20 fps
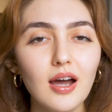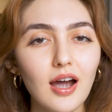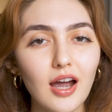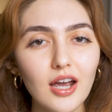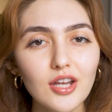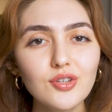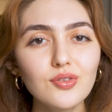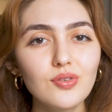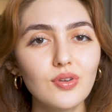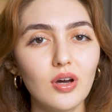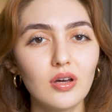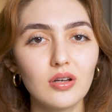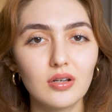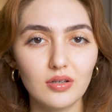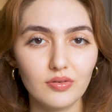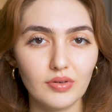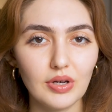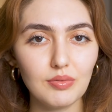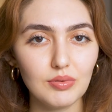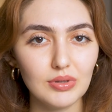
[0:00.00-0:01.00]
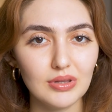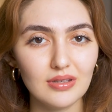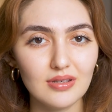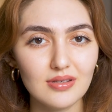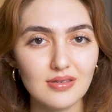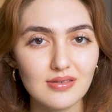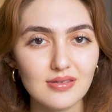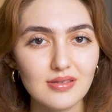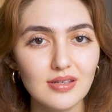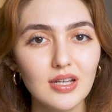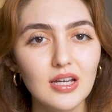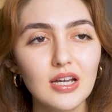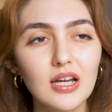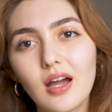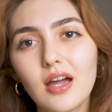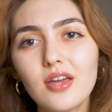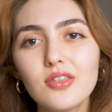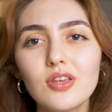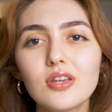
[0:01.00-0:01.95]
I do not agree with this. I